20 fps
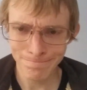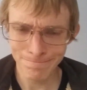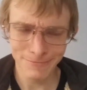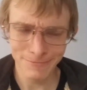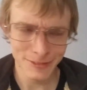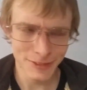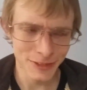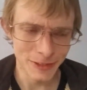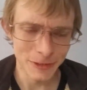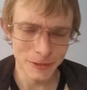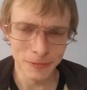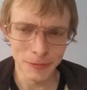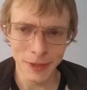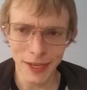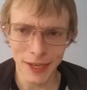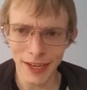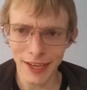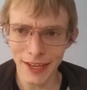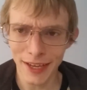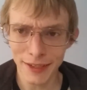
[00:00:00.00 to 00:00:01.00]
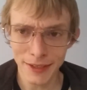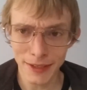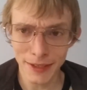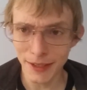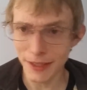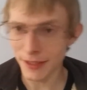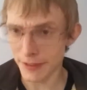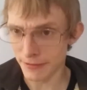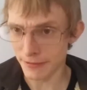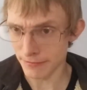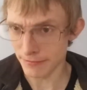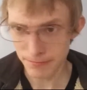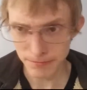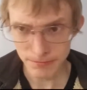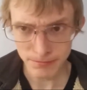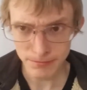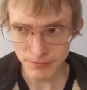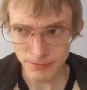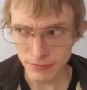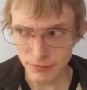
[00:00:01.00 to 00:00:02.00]
Excuse me. And
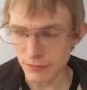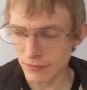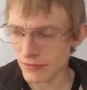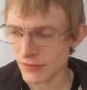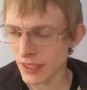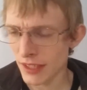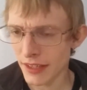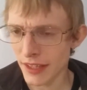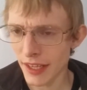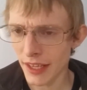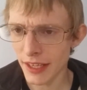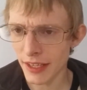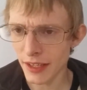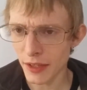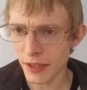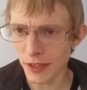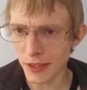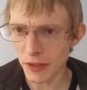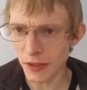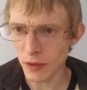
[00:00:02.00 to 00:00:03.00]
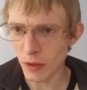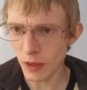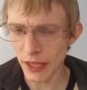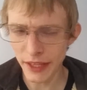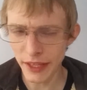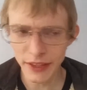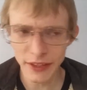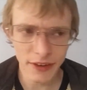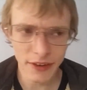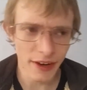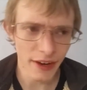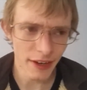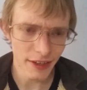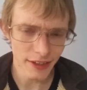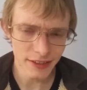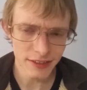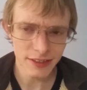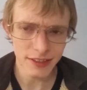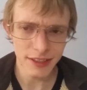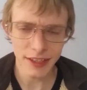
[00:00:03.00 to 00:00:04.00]
they lay their
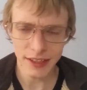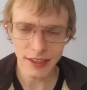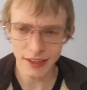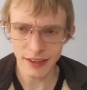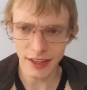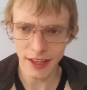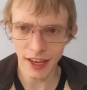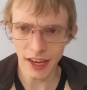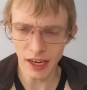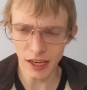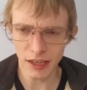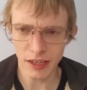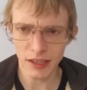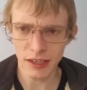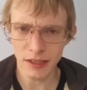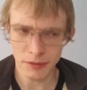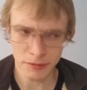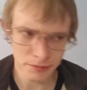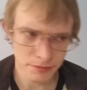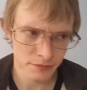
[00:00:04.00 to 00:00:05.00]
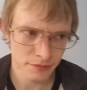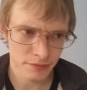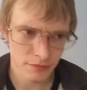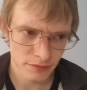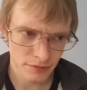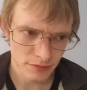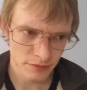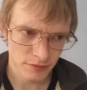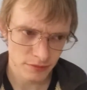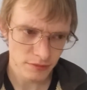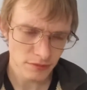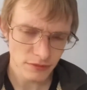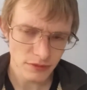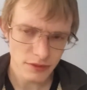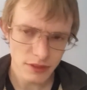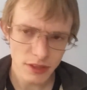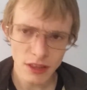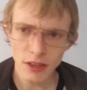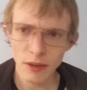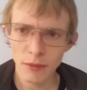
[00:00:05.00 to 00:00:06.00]
eggs and then they
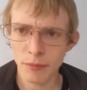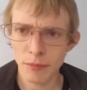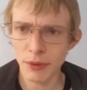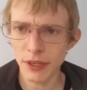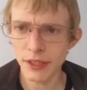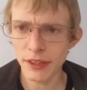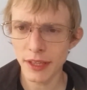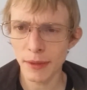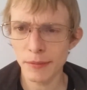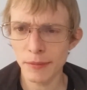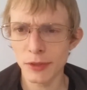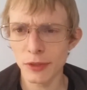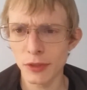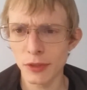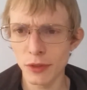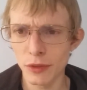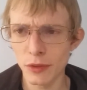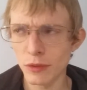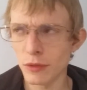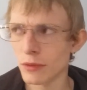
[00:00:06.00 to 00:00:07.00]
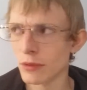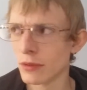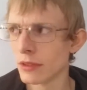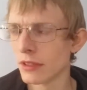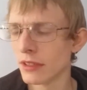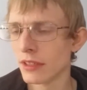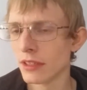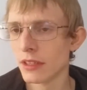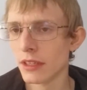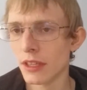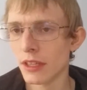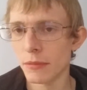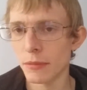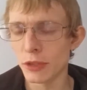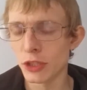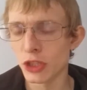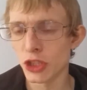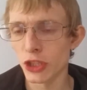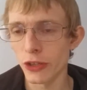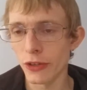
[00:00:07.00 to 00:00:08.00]
bring them to
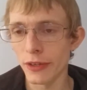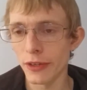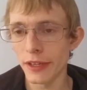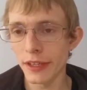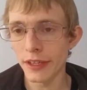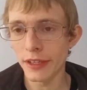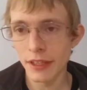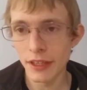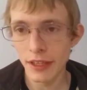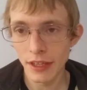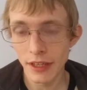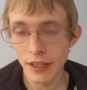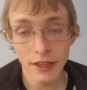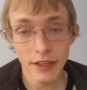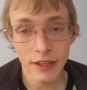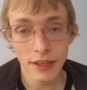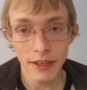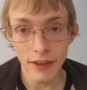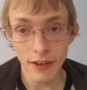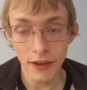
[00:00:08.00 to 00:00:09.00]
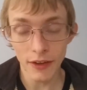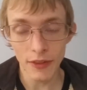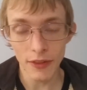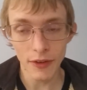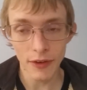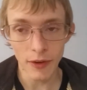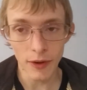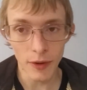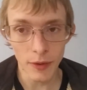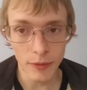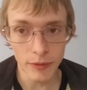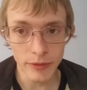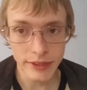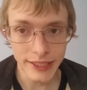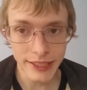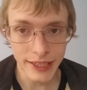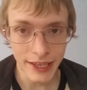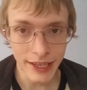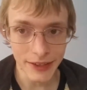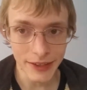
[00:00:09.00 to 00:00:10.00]
maturity on their own
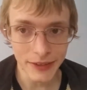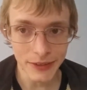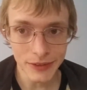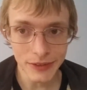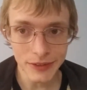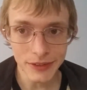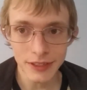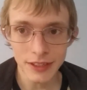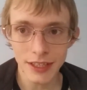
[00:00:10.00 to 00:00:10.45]
tail.